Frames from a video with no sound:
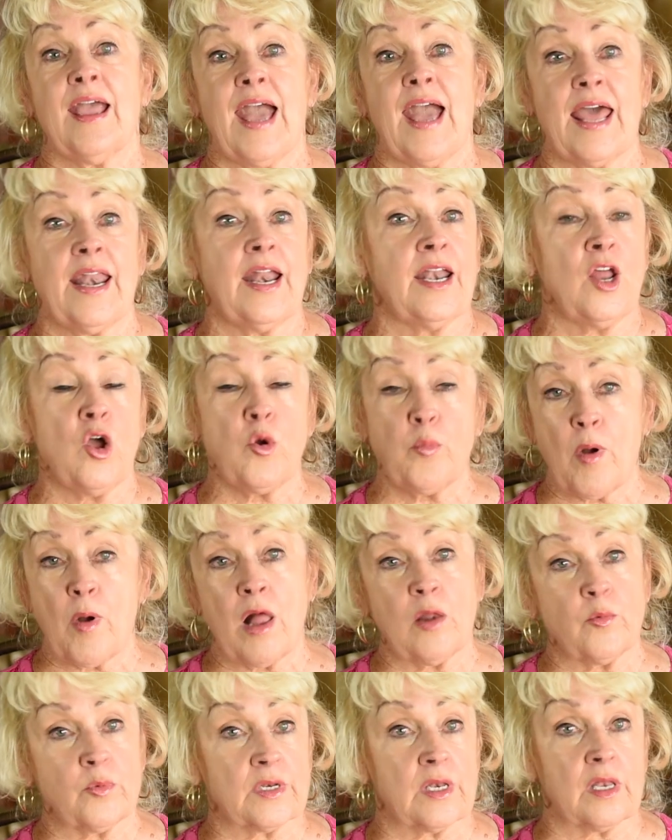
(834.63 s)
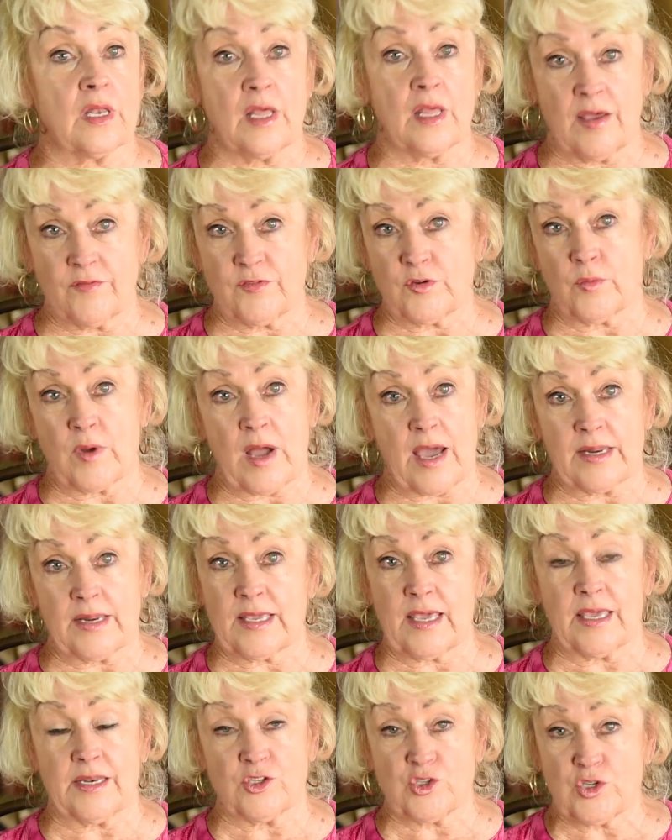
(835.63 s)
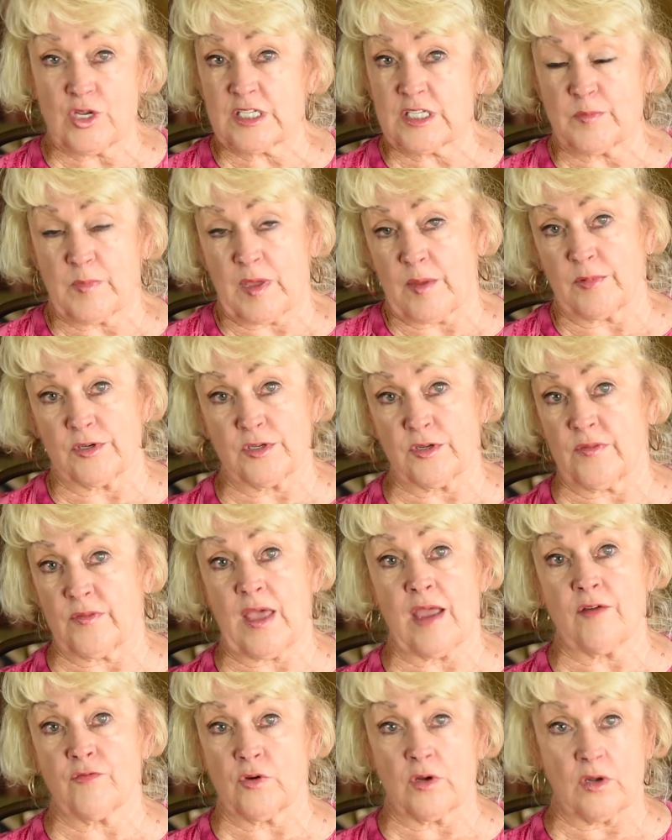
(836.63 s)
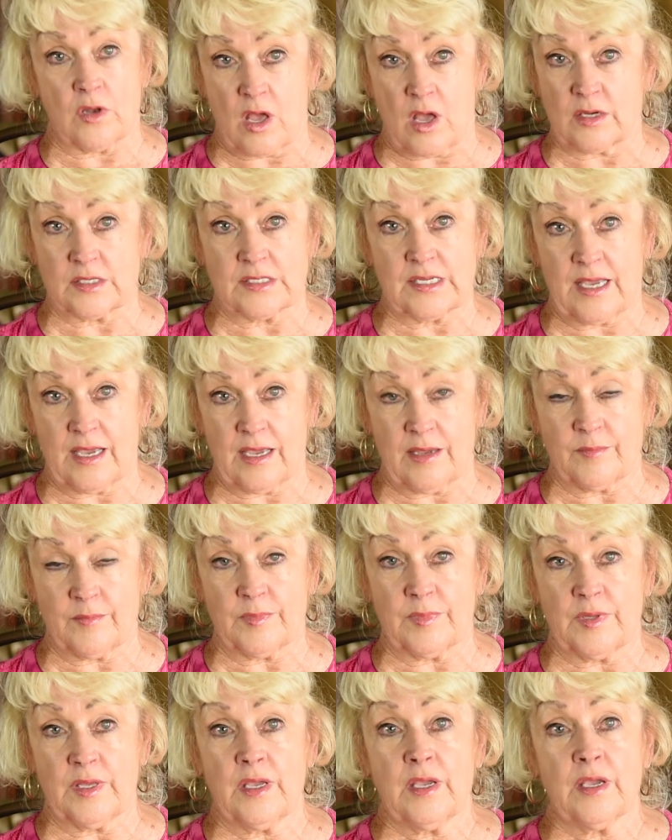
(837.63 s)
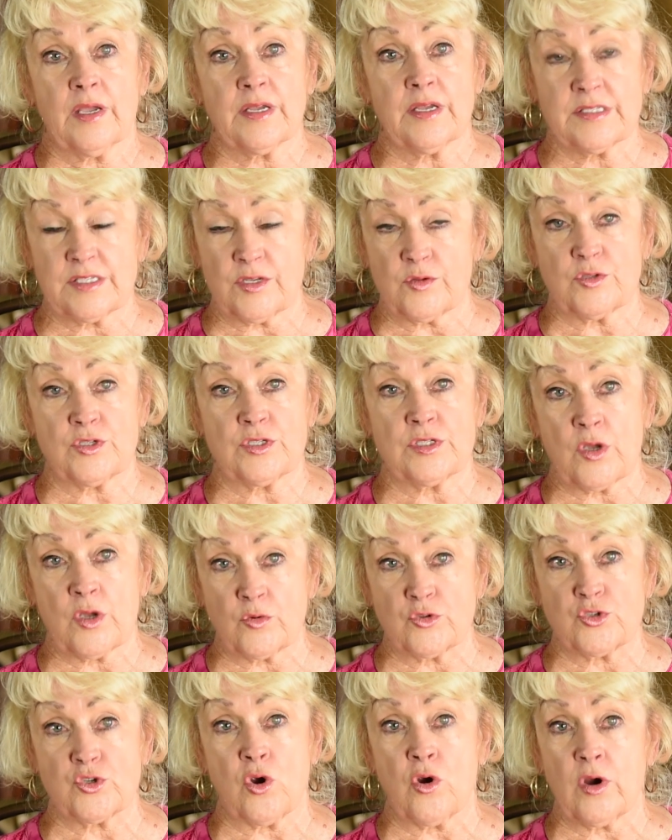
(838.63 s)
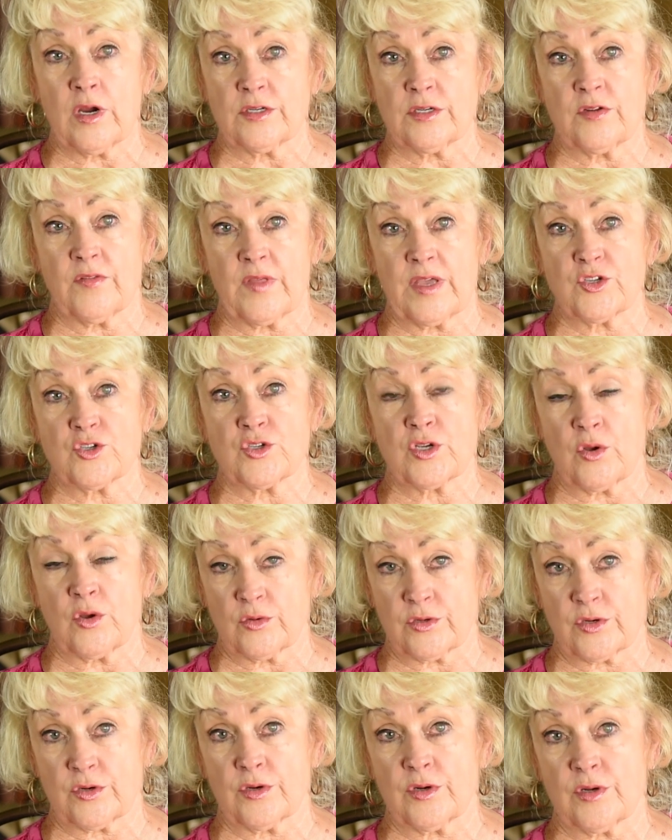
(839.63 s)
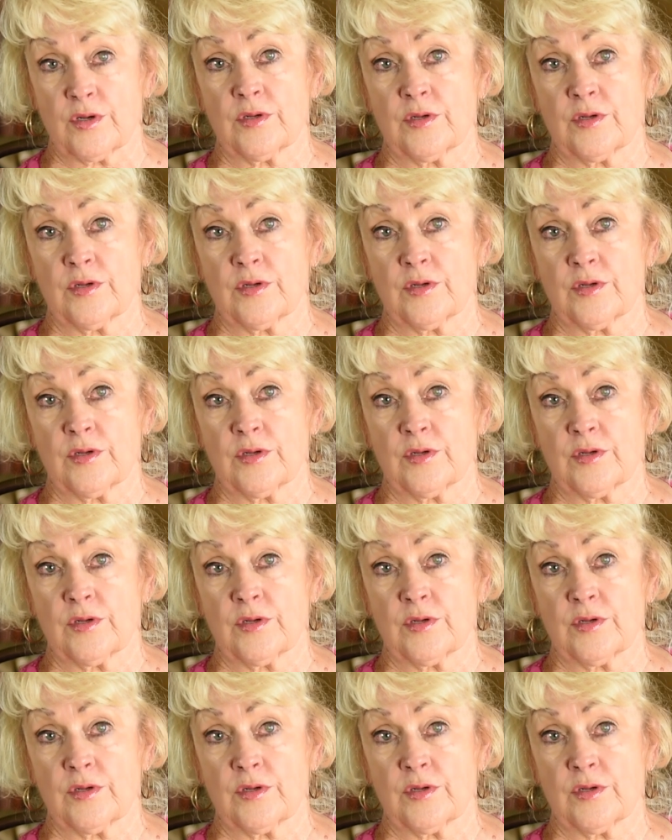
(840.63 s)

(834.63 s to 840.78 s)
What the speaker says: and I know Paula would love to ride again, and she hasn't been able to do that for a long time because it's so jarring to that shoulder.